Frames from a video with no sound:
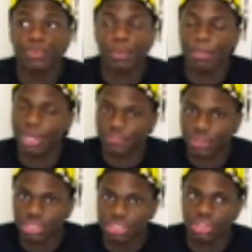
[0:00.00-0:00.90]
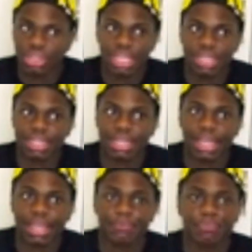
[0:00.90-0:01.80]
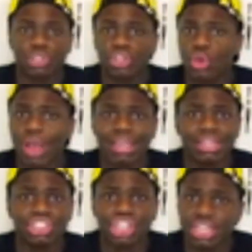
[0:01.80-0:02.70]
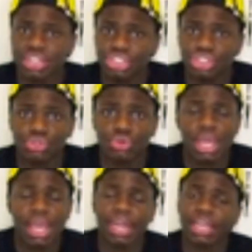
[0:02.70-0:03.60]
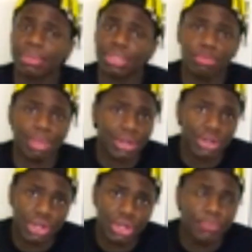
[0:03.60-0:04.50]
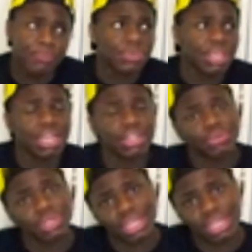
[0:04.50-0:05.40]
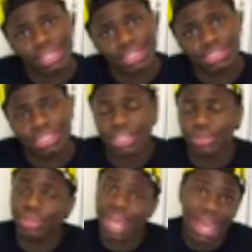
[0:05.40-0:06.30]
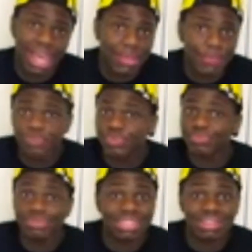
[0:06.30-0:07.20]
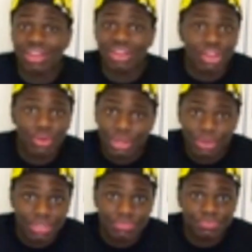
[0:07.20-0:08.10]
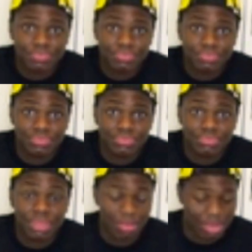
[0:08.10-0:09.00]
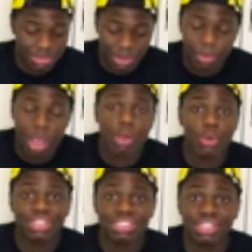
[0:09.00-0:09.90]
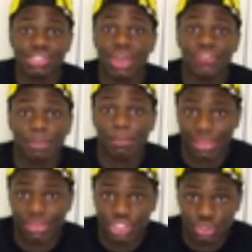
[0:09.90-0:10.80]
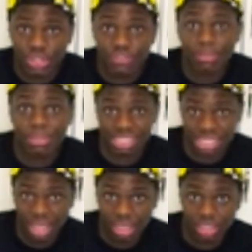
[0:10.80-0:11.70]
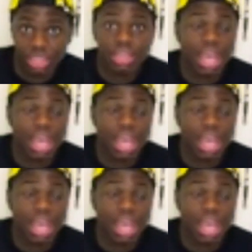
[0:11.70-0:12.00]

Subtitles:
But if you're looking at it like, you know, I can change you, and I can make you better, and I can do this, and I can do that, it's not going to go anywhere. As my mom always says, you have to bend the tree from its young.